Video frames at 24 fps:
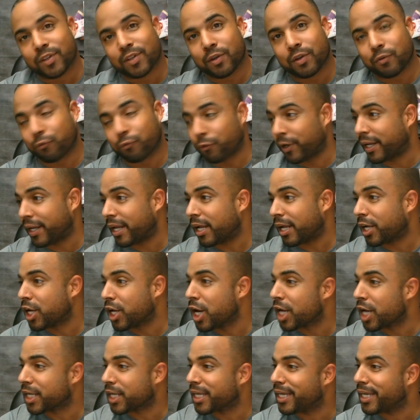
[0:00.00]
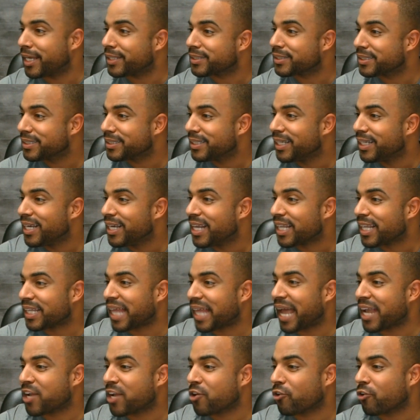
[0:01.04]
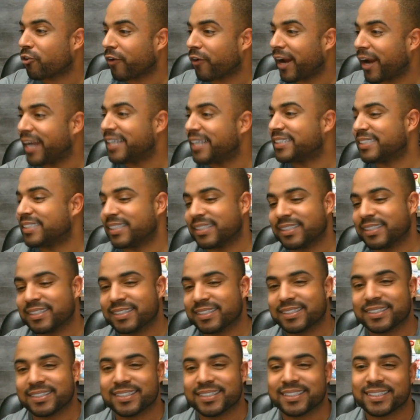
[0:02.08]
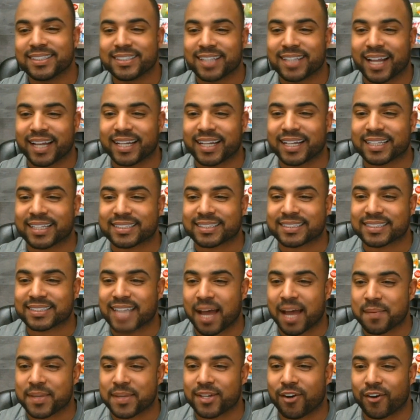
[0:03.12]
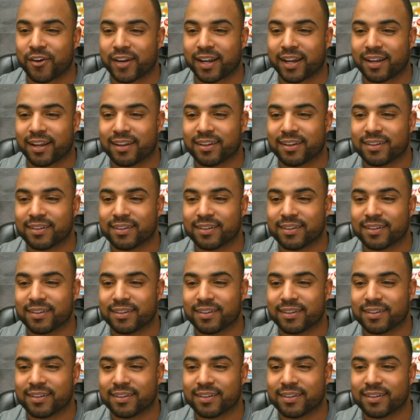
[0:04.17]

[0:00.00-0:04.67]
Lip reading: freaking cookies like crazy. I need to stop eating all that.